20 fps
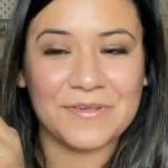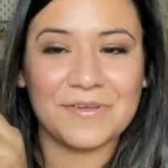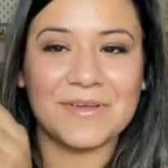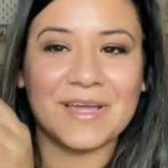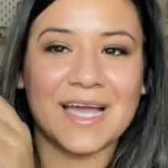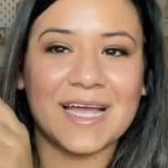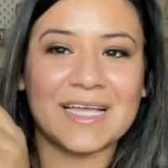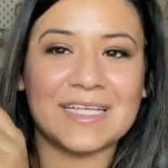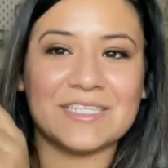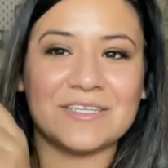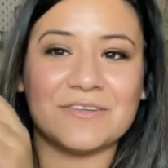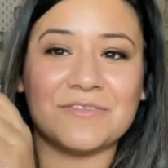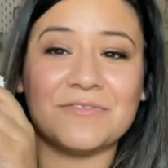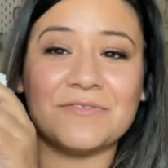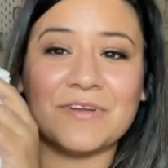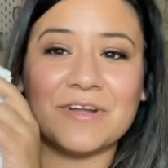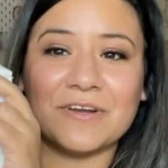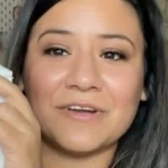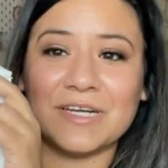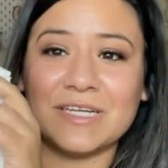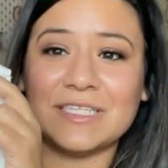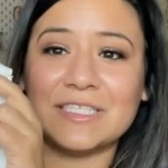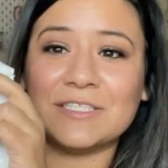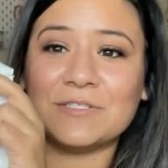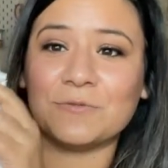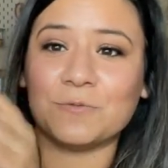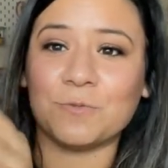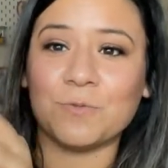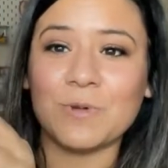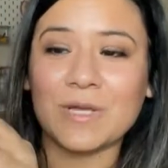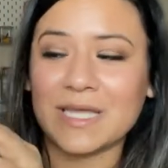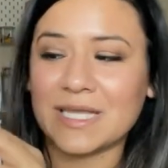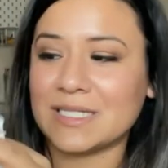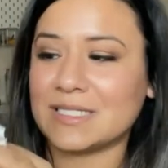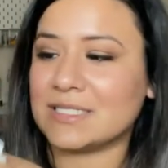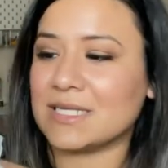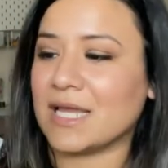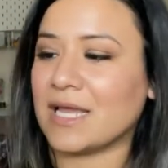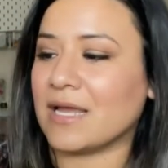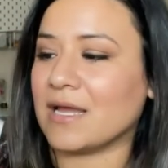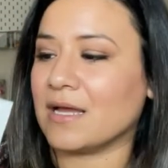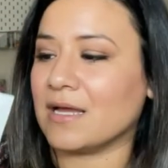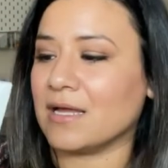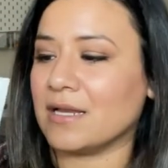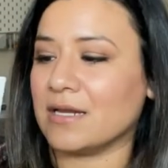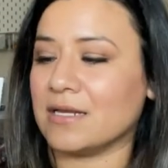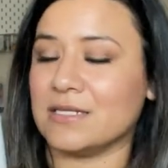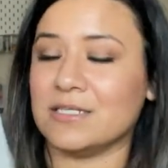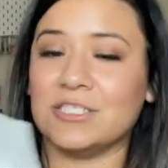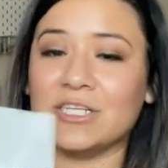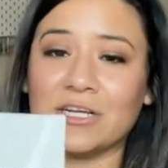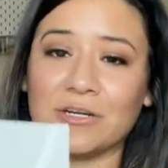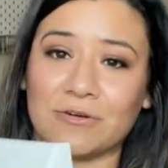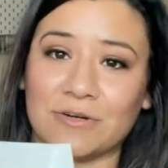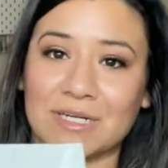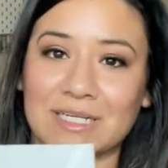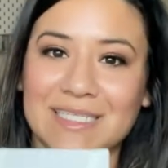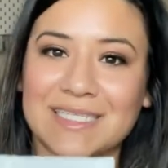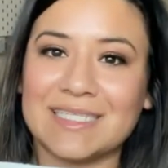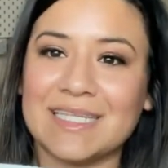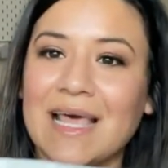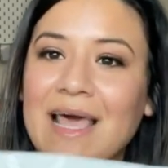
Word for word: You guys are very sweet and generous.